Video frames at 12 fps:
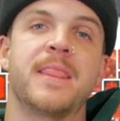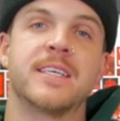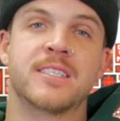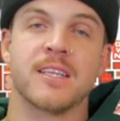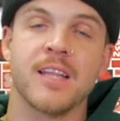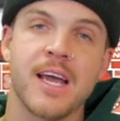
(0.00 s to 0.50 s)

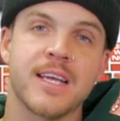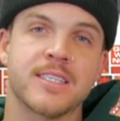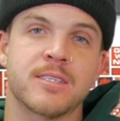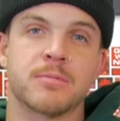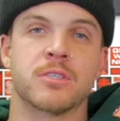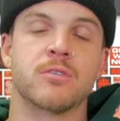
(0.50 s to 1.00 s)
is to like,
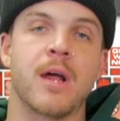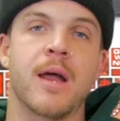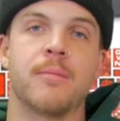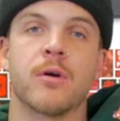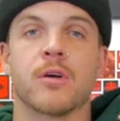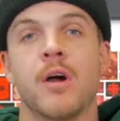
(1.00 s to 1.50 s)

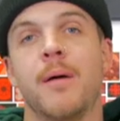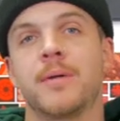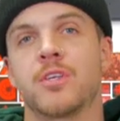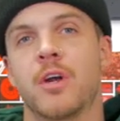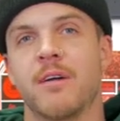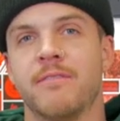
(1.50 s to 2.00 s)
subscribe, or
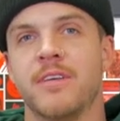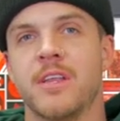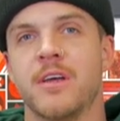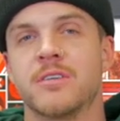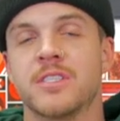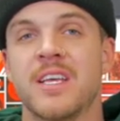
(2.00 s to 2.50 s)
comment on our
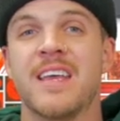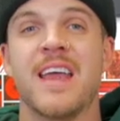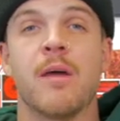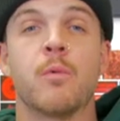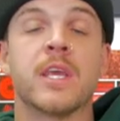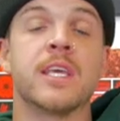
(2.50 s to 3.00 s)
videos,
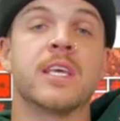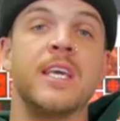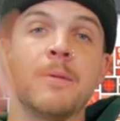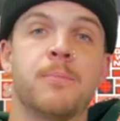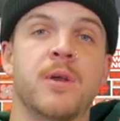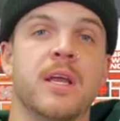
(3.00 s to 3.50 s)
and we can
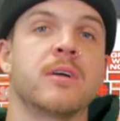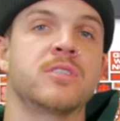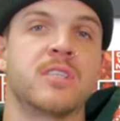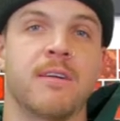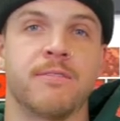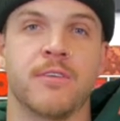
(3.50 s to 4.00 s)
keep putting out
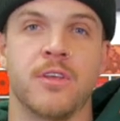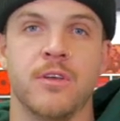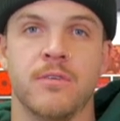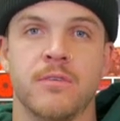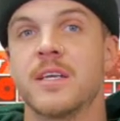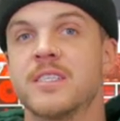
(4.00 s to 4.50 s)
stuff for
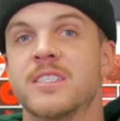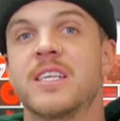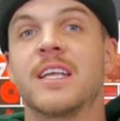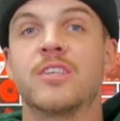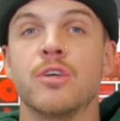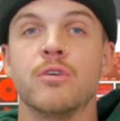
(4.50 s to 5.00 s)
you.
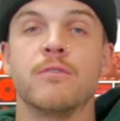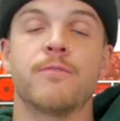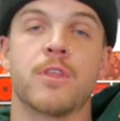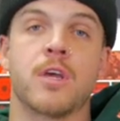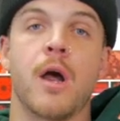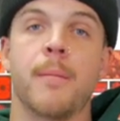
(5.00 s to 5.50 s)
Stay tuned
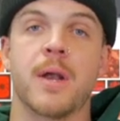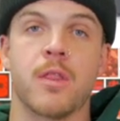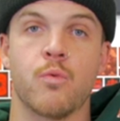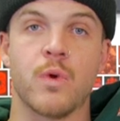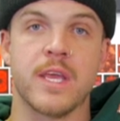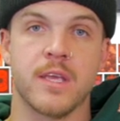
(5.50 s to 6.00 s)
for the comment of
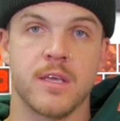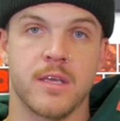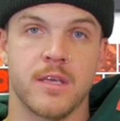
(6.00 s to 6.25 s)
the week.